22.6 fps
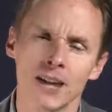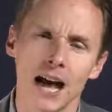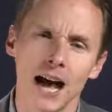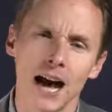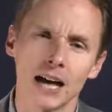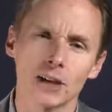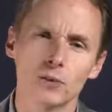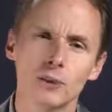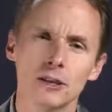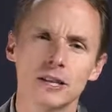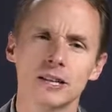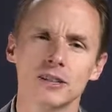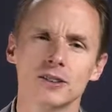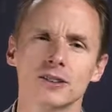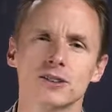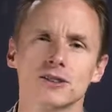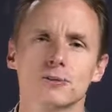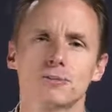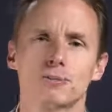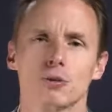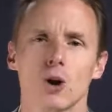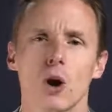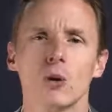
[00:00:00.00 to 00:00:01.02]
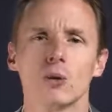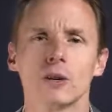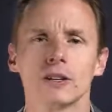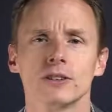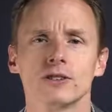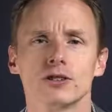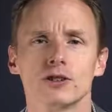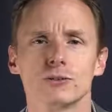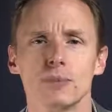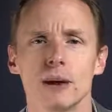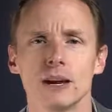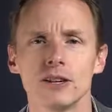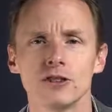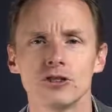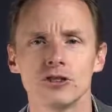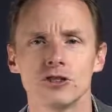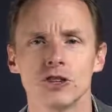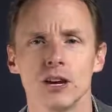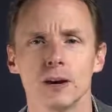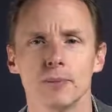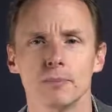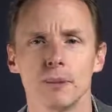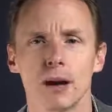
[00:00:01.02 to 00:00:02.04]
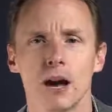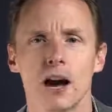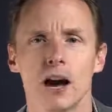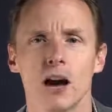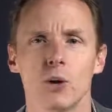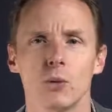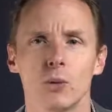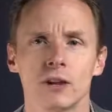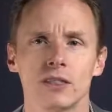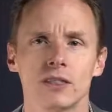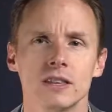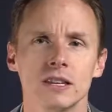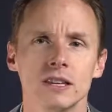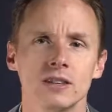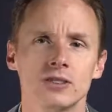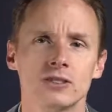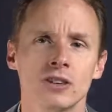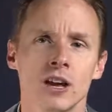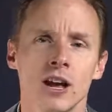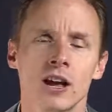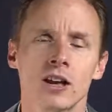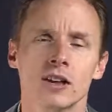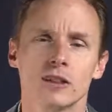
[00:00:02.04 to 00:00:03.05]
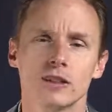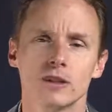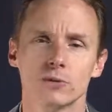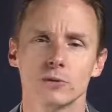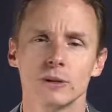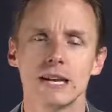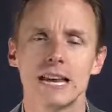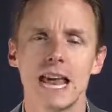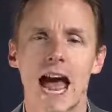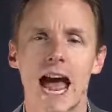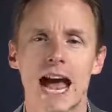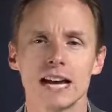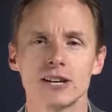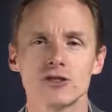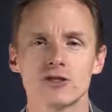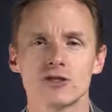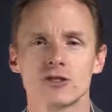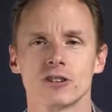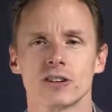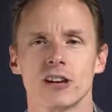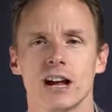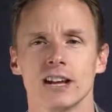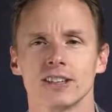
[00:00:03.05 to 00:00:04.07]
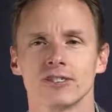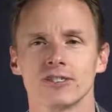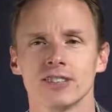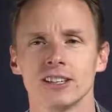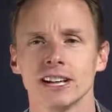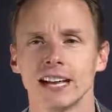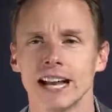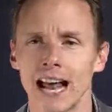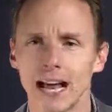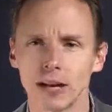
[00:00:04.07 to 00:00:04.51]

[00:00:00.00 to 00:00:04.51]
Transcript: how do we get this broken spaceship with these 3 astronauts in it?